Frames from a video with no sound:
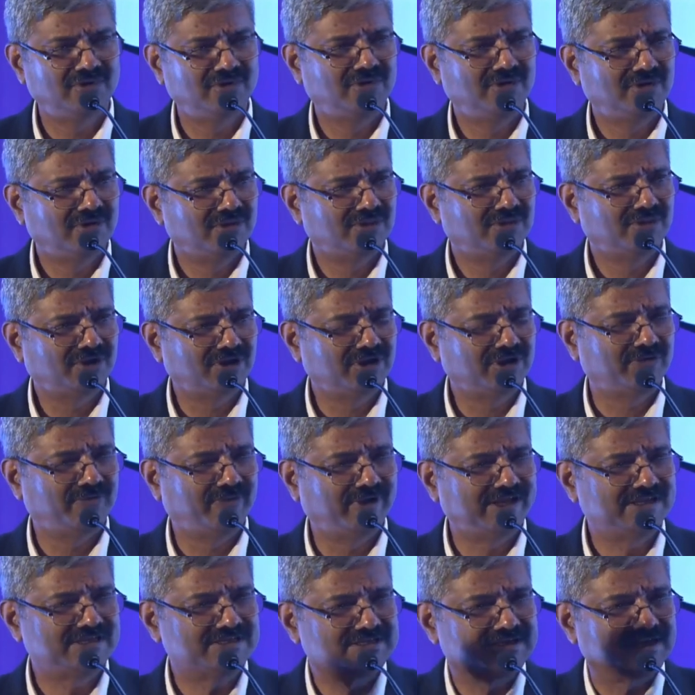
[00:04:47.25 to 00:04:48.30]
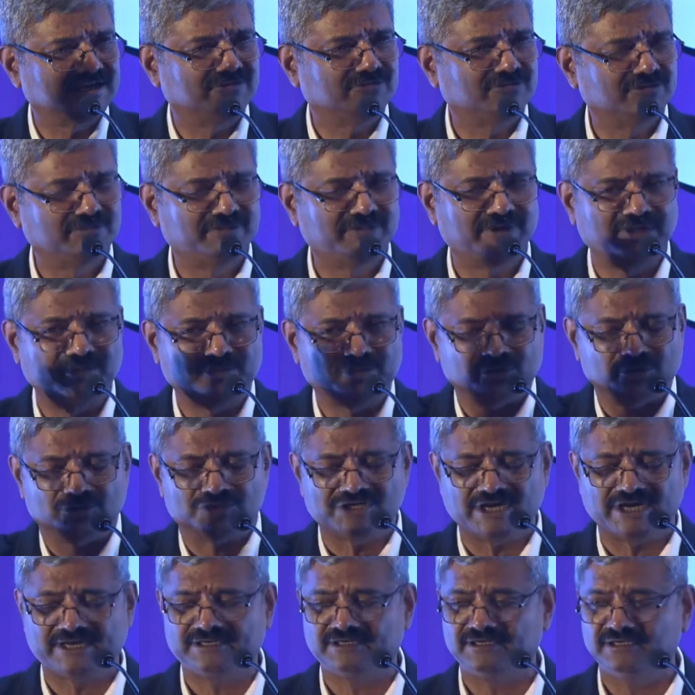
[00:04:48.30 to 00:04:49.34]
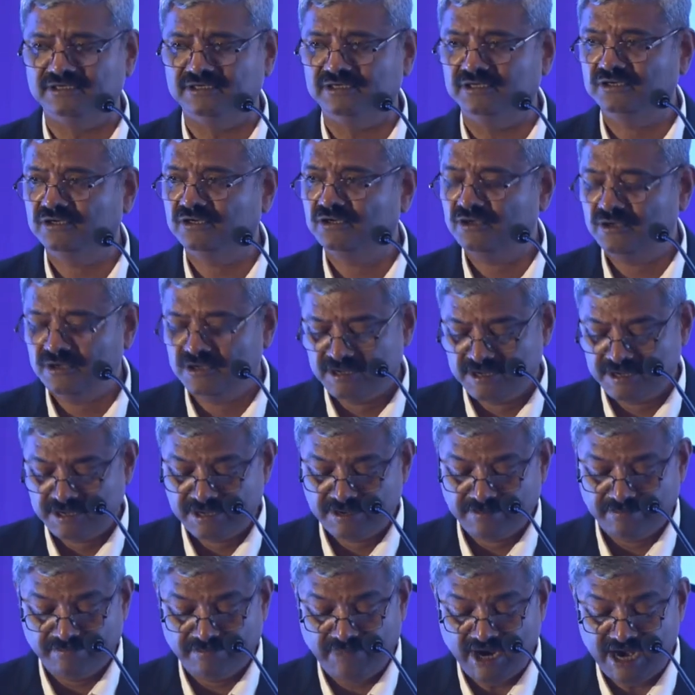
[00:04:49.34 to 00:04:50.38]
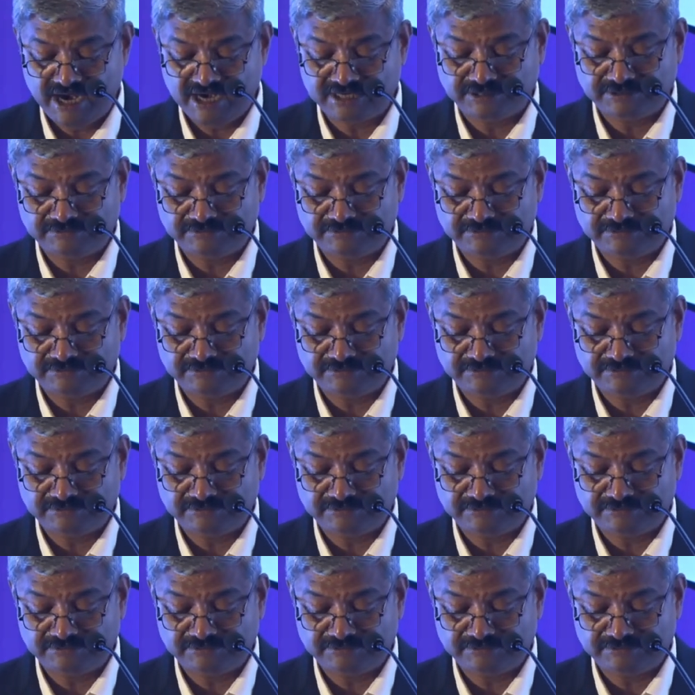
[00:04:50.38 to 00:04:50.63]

not events that will be projected. But